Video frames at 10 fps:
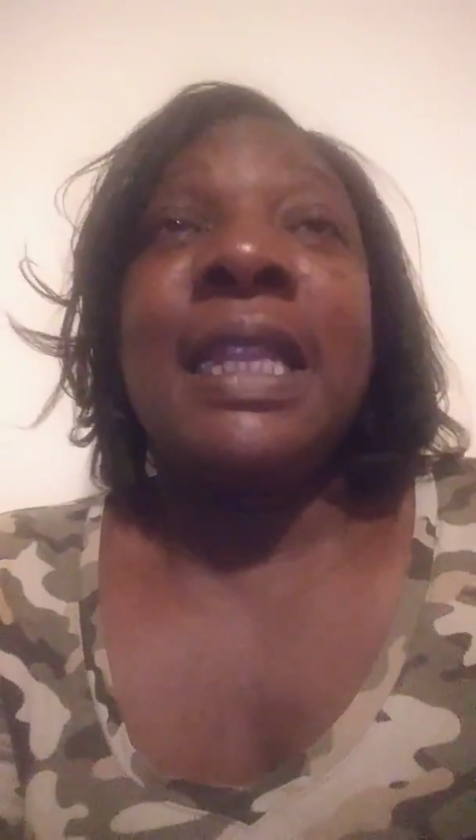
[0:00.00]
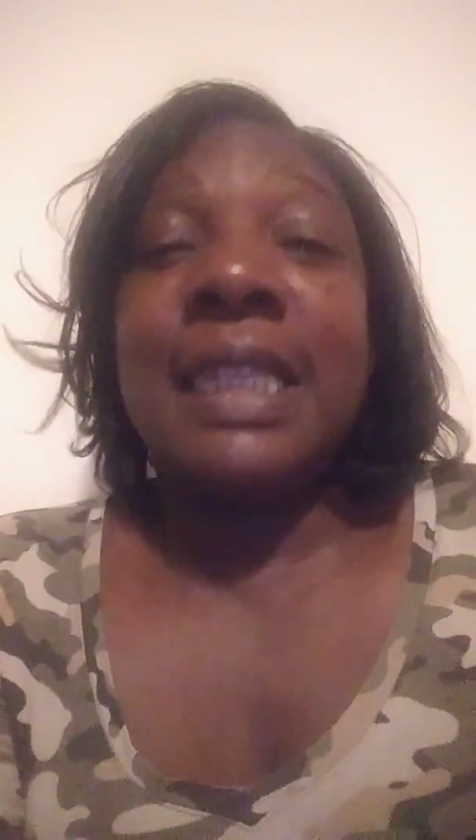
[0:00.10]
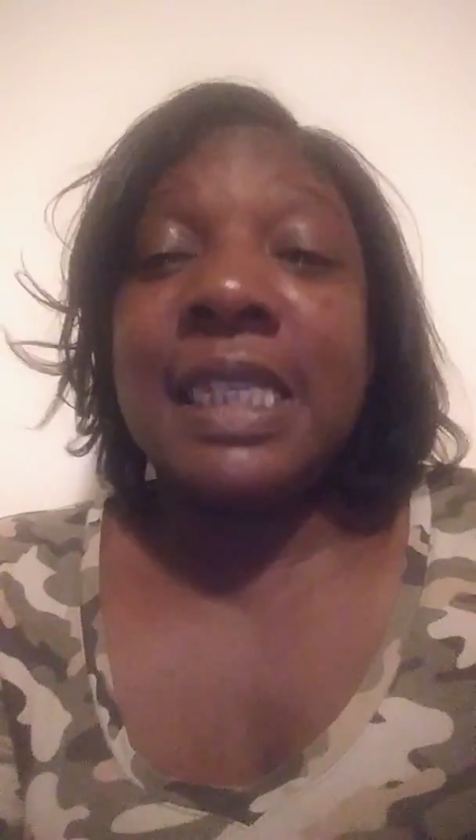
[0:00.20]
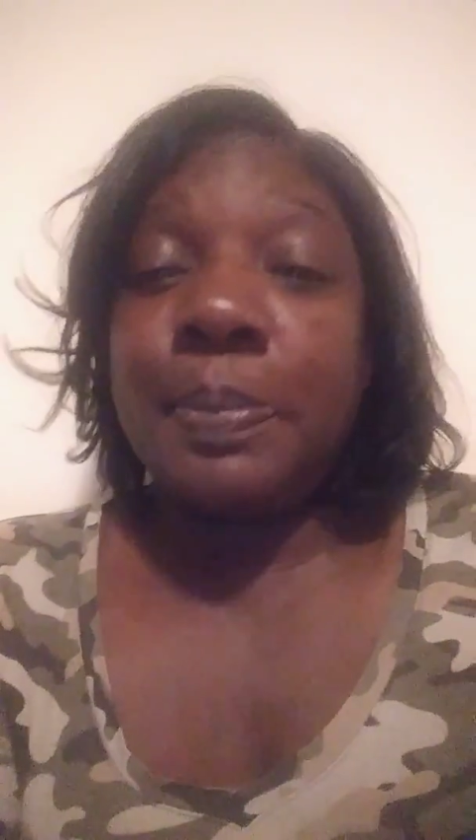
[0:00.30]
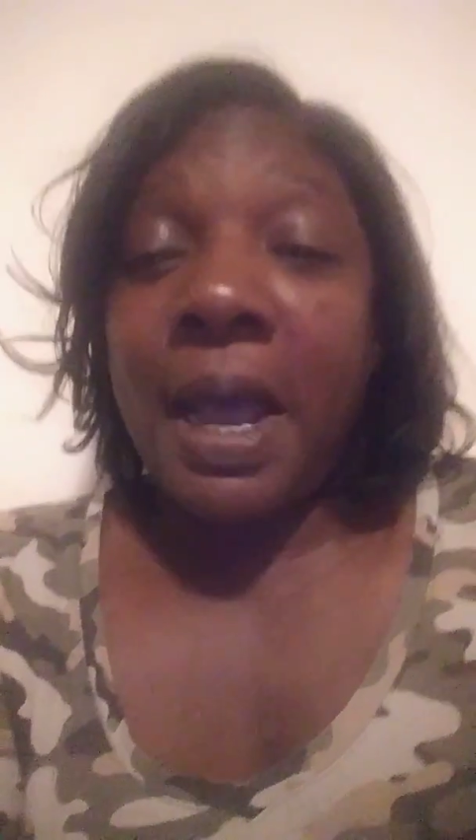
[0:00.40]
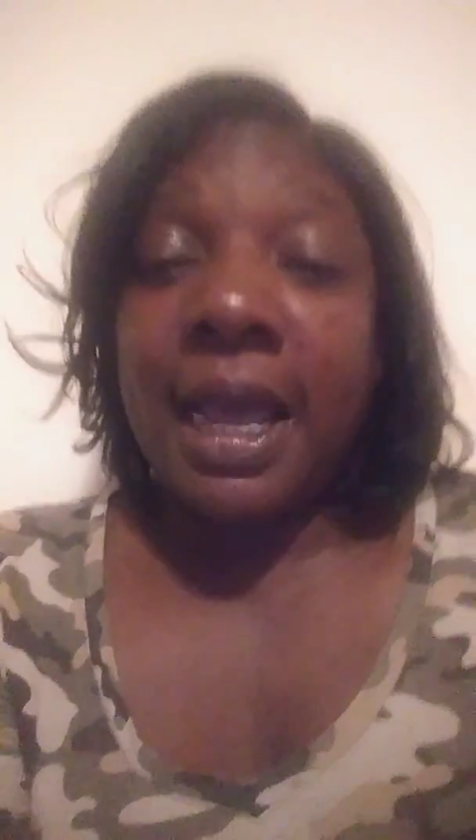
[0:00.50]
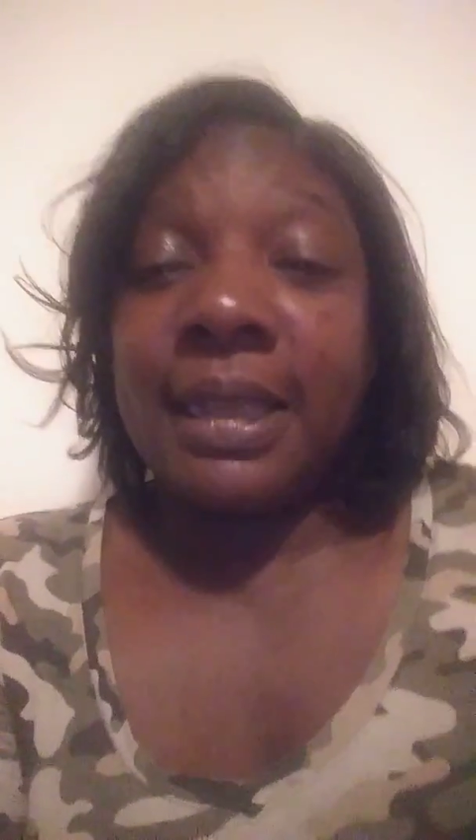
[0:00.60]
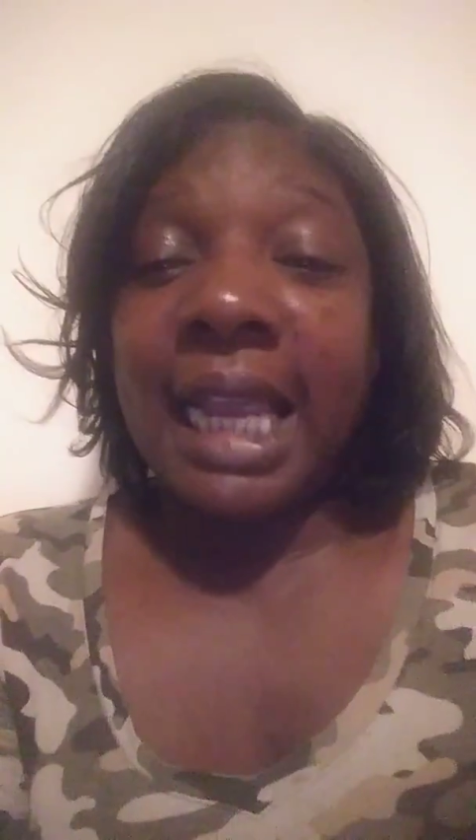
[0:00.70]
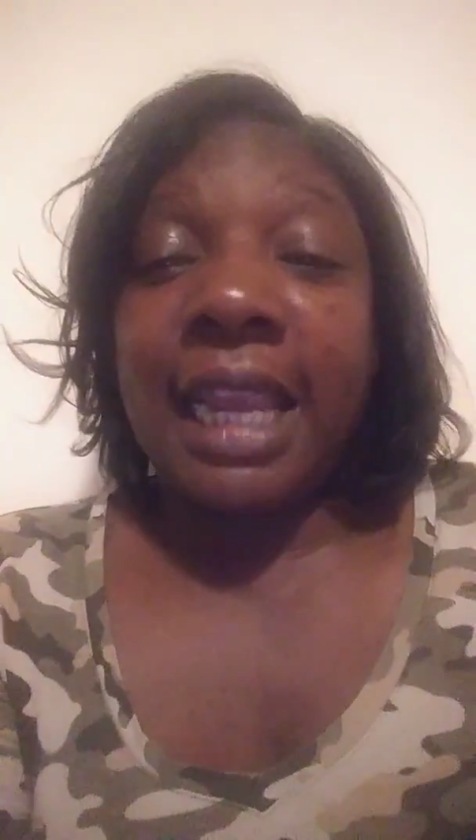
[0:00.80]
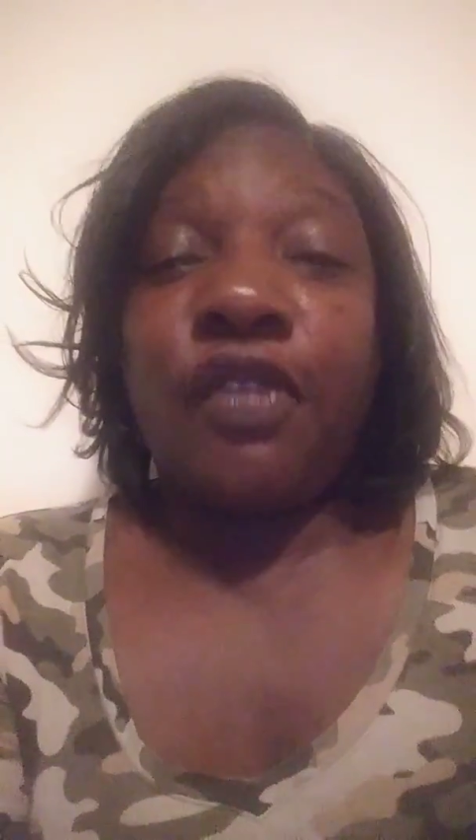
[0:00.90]
the
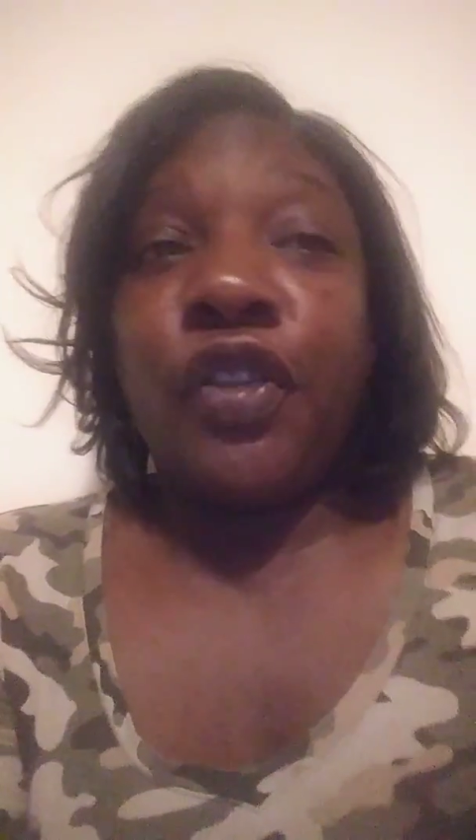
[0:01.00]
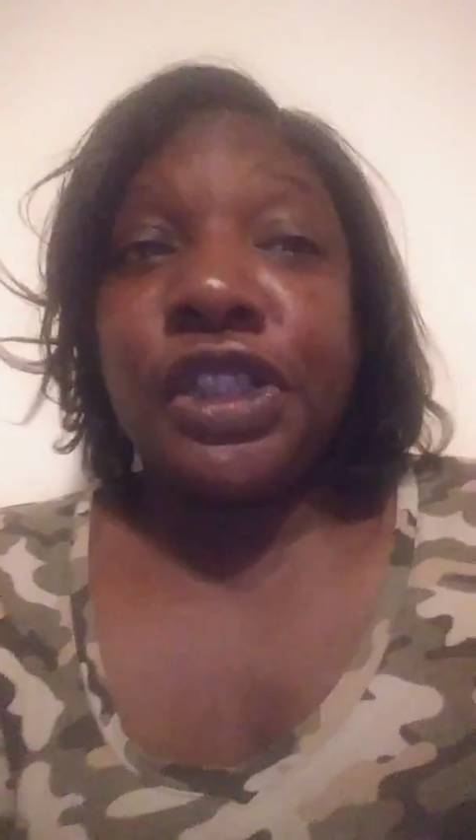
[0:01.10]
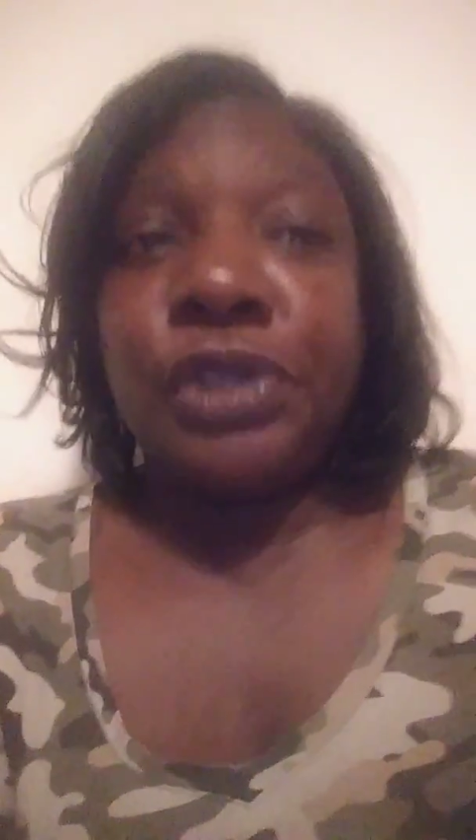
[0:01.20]
spotlight for